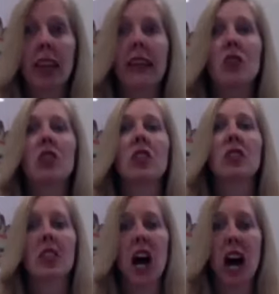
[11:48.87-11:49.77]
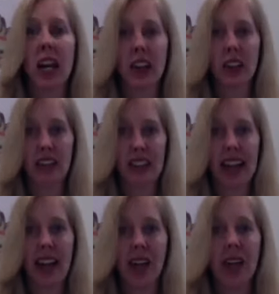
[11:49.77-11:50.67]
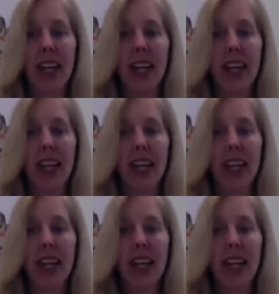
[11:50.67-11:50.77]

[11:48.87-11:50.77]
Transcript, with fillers: It's desire now.